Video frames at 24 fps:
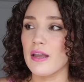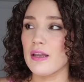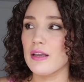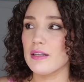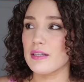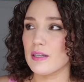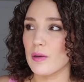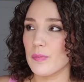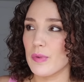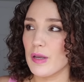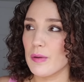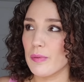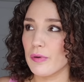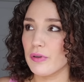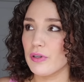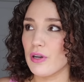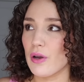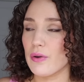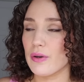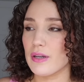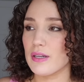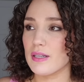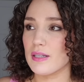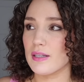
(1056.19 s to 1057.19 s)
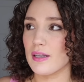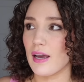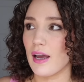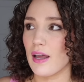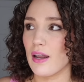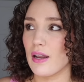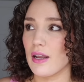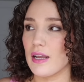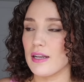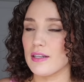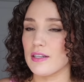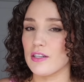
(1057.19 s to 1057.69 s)
Some people notice
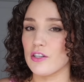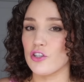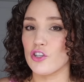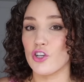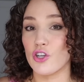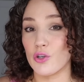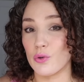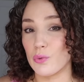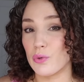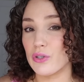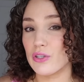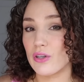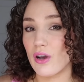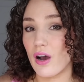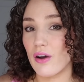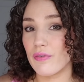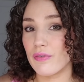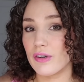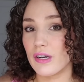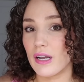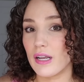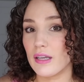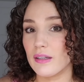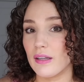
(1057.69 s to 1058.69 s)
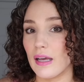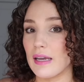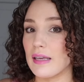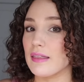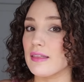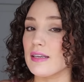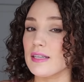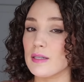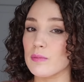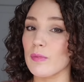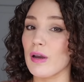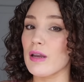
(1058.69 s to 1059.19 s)
that it's too softening, like
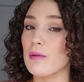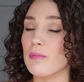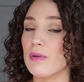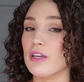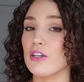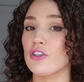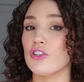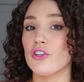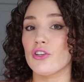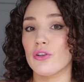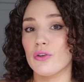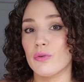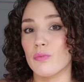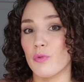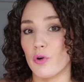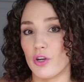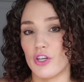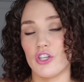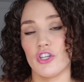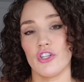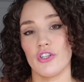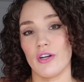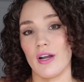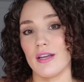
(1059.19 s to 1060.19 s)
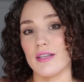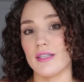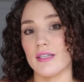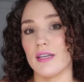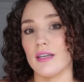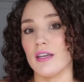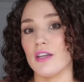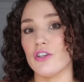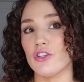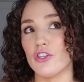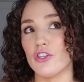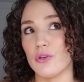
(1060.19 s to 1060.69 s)
this might be too
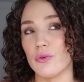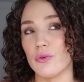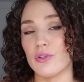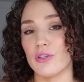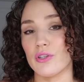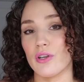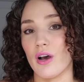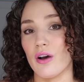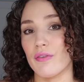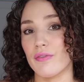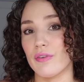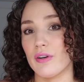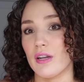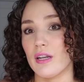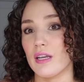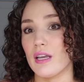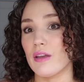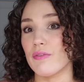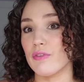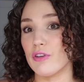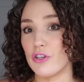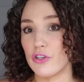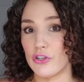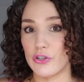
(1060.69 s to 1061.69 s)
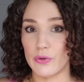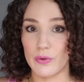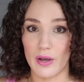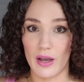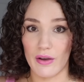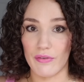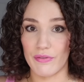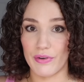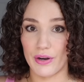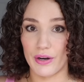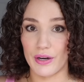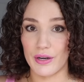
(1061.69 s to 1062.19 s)
moisturizing and too softening if you do
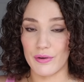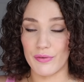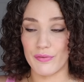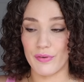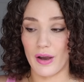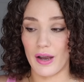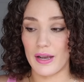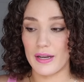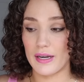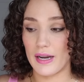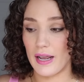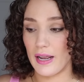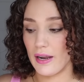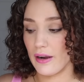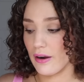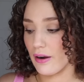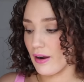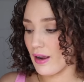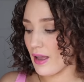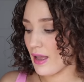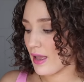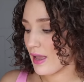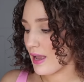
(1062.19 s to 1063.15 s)
have very fine hair.